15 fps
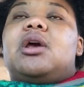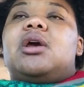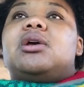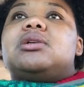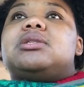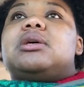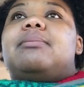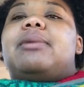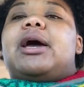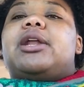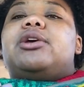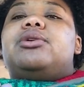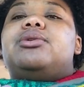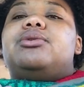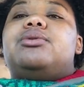somebody
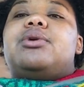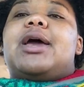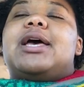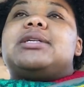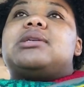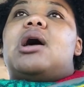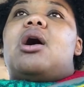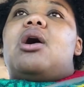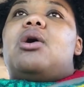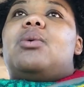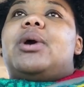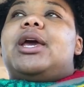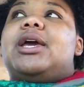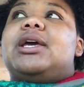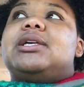who has
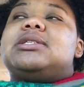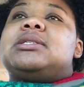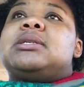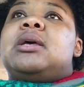always